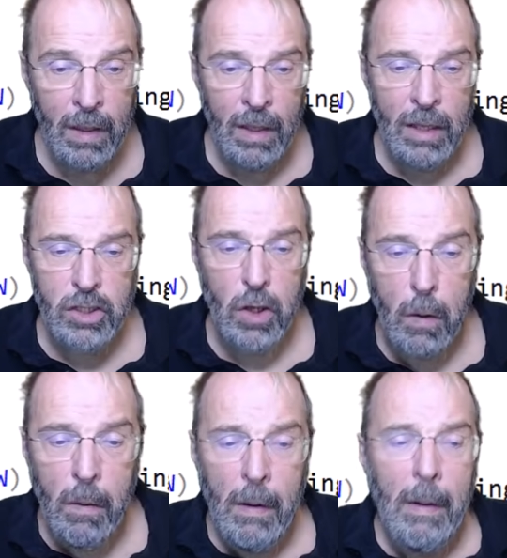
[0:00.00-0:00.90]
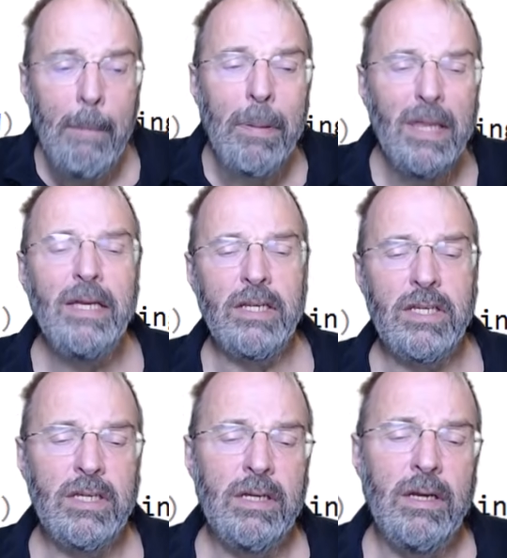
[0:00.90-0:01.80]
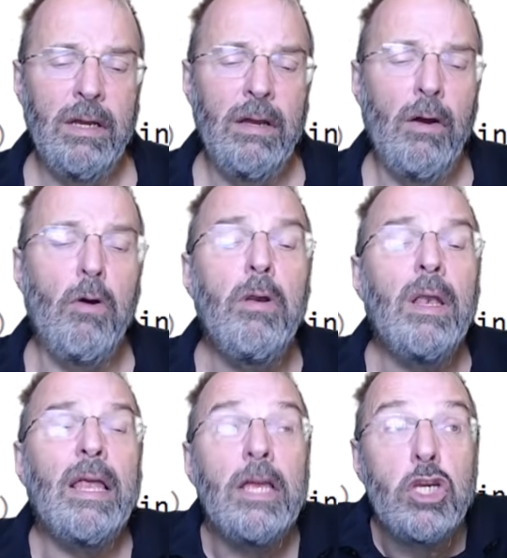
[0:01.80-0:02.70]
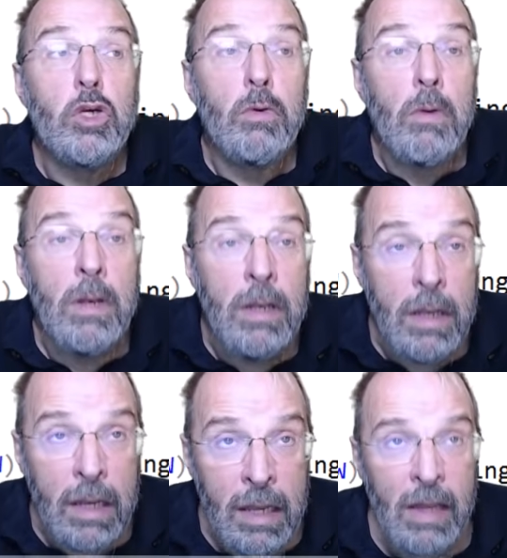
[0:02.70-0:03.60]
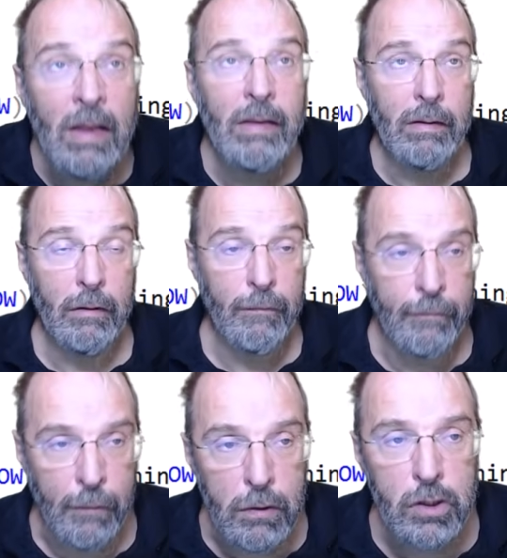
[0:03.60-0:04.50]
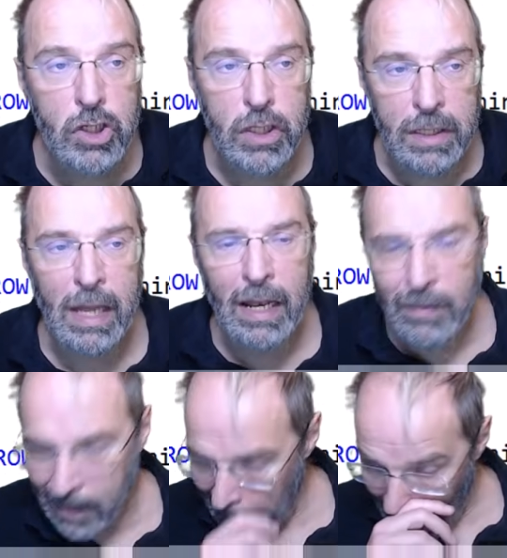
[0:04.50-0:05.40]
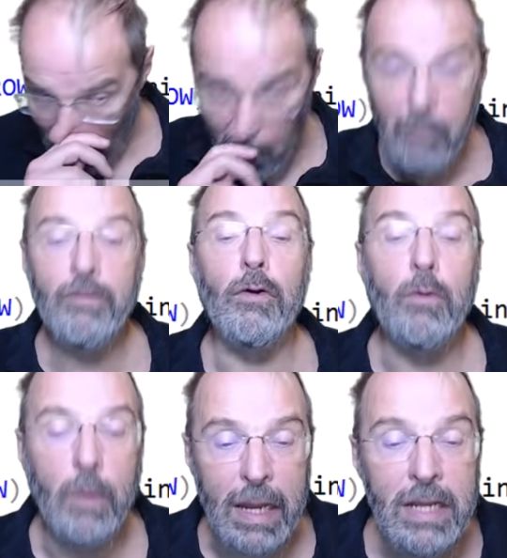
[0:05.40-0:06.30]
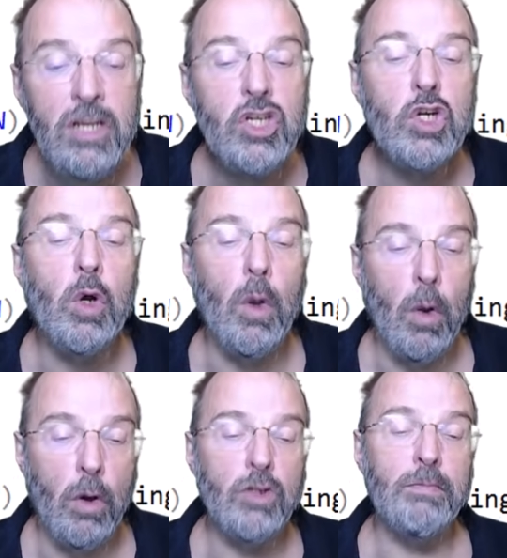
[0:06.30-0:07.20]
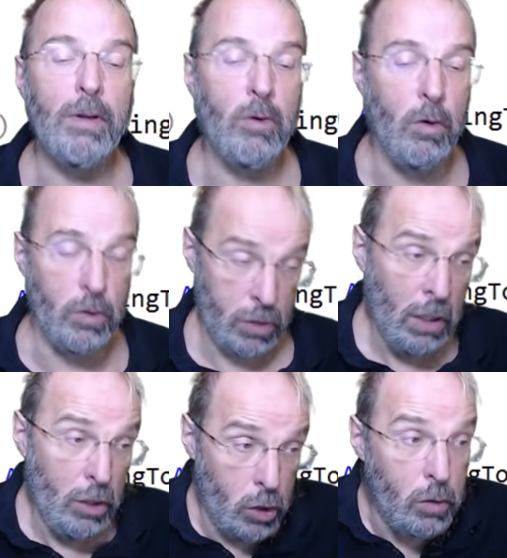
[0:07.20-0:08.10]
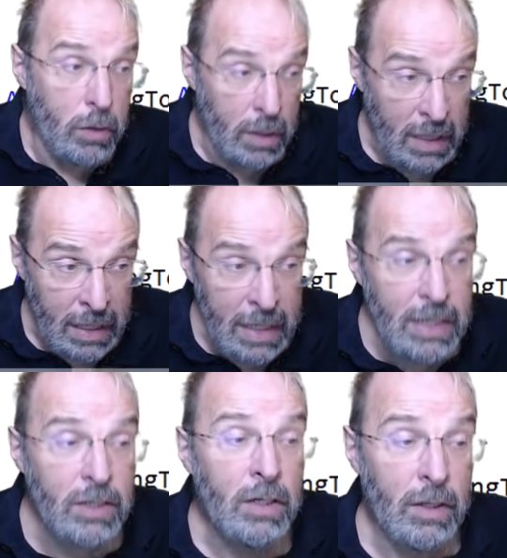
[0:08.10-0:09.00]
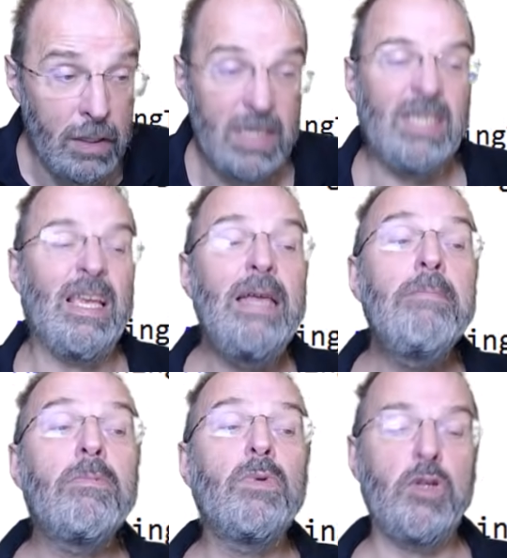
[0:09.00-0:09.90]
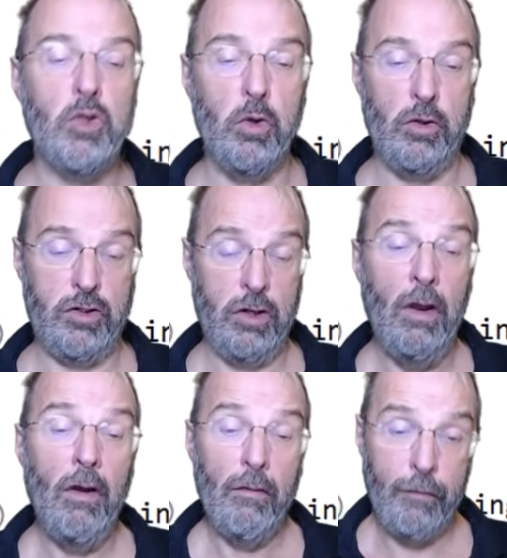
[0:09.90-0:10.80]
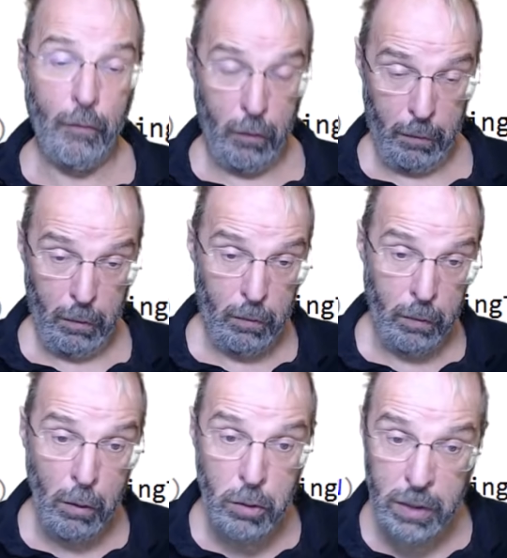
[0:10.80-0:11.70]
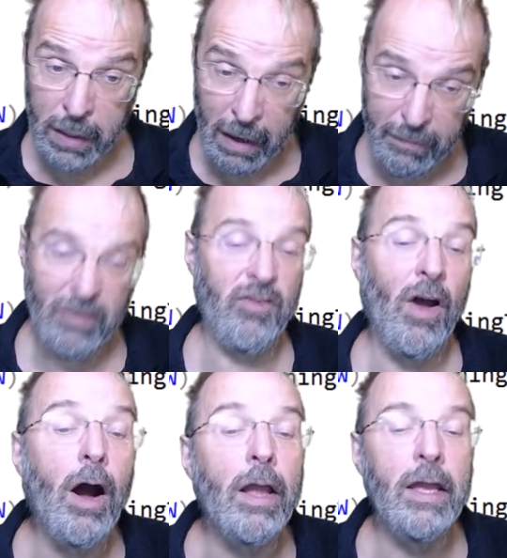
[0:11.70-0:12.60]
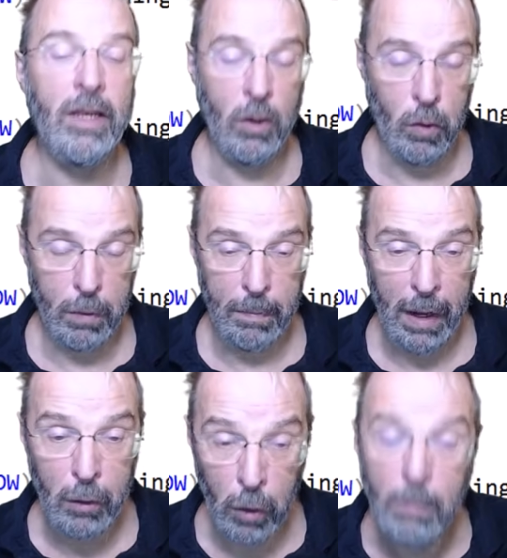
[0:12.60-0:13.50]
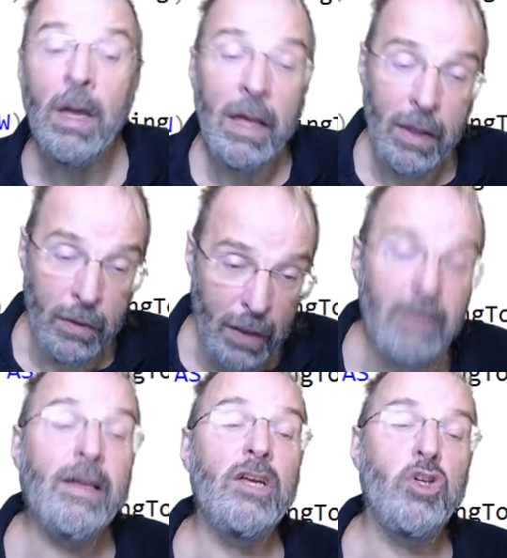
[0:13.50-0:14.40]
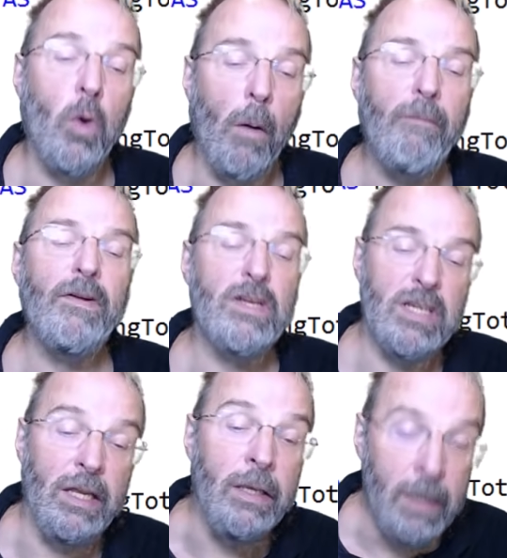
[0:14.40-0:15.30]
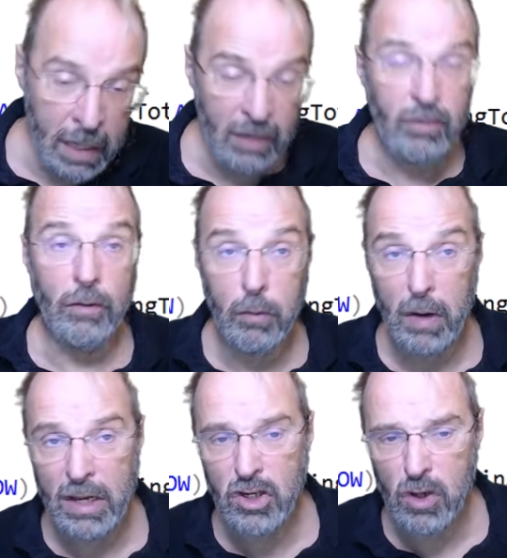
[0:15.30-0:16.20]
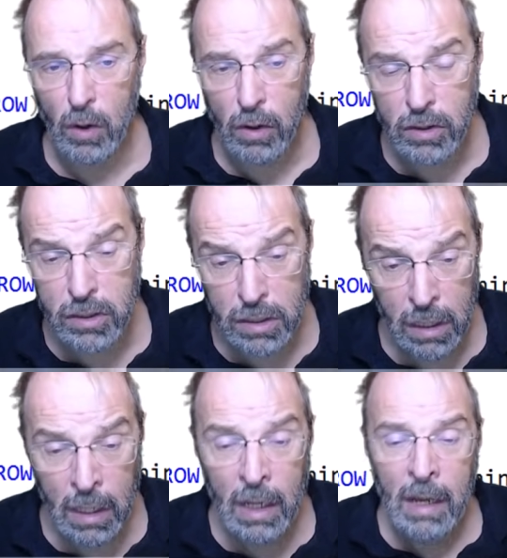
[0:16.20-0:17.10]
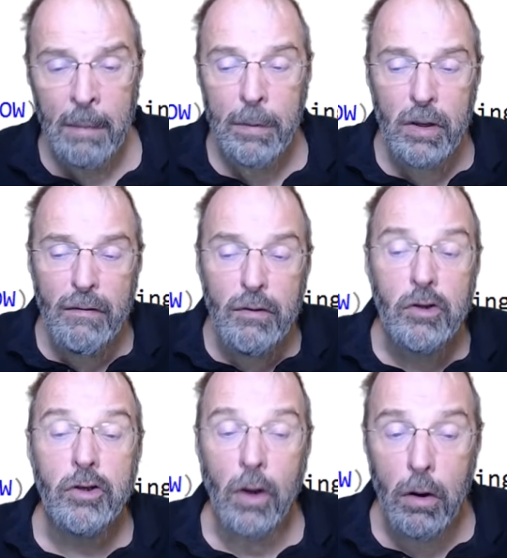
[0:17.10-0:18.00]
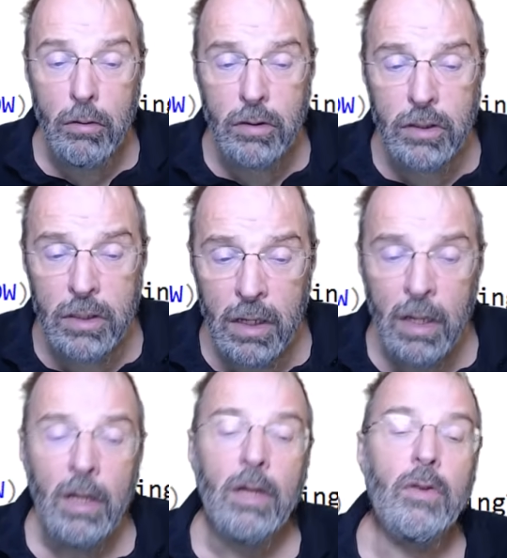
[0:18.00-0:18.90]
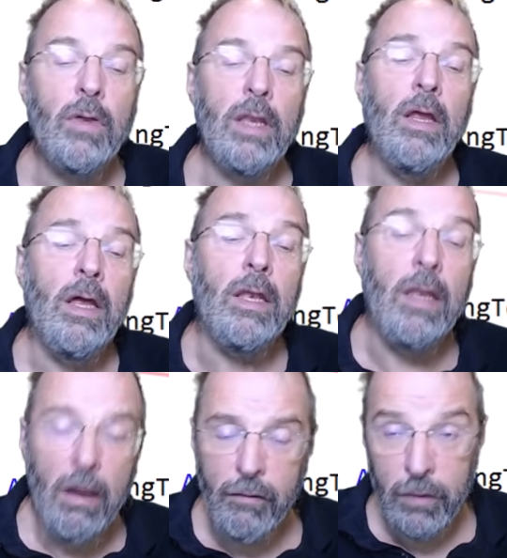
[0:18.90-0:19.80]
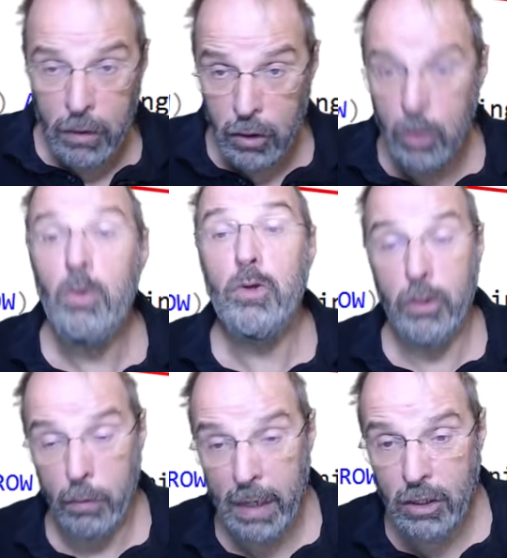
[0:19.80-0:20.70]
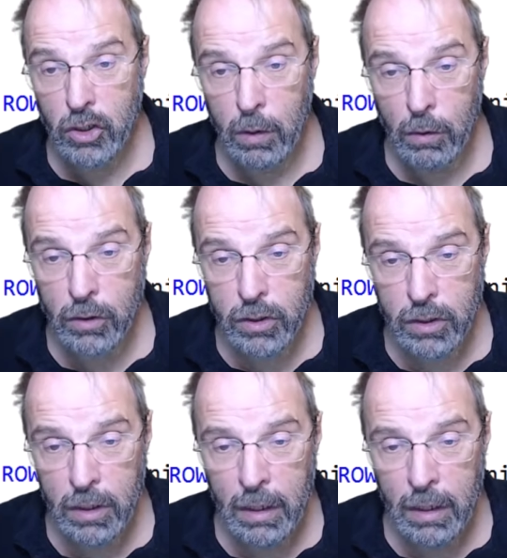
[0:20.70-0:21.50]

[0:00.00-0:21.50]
So please, unless you need the functionality of the range clause because you need the same results for rows that have a tie in the order by column, in that case you obviously need the range clause. But if you don't, then never use the range clause.